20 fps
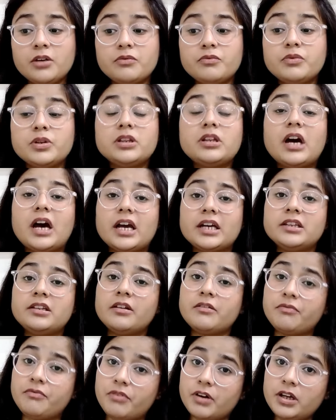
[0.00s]
with
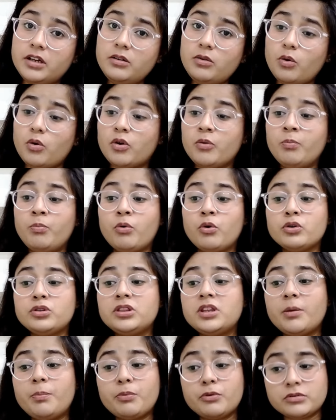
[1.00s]
either 1 or
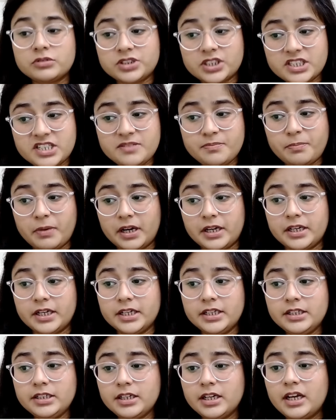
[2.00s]
both the projects
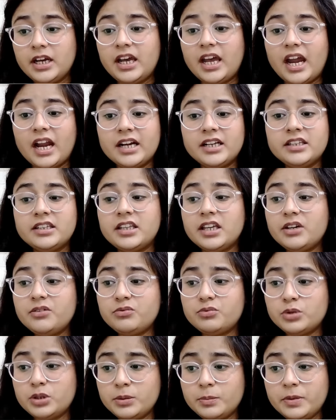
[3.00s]
pending, and they
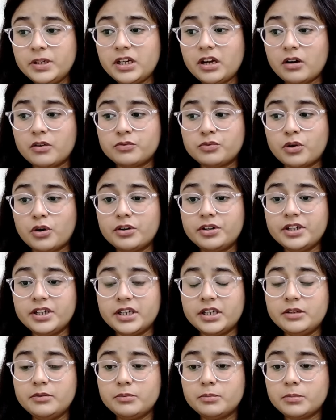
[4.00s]
would be
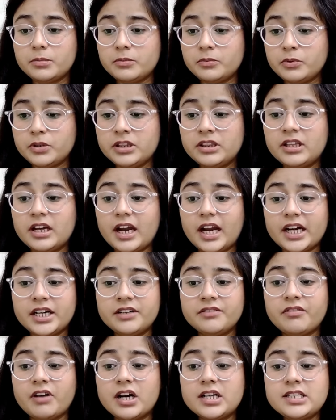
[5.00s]
awarded with the
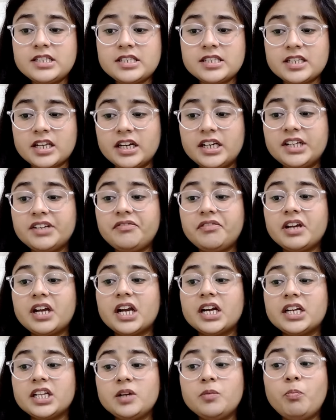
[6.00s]
advanced
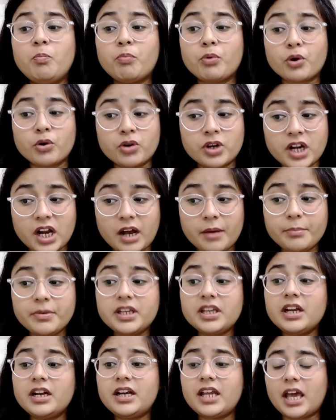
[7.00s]
certificate in
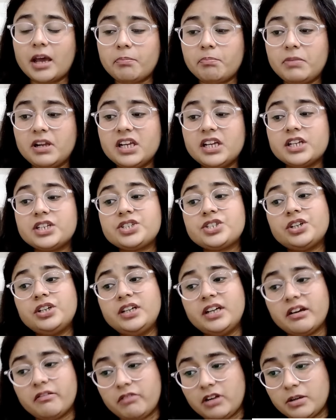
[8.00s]
programming and
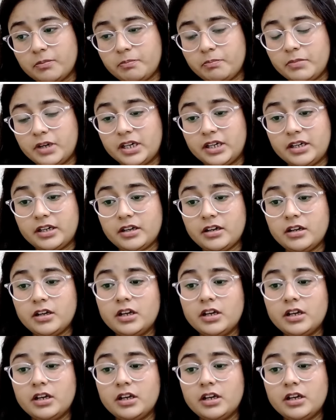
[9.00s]
application development.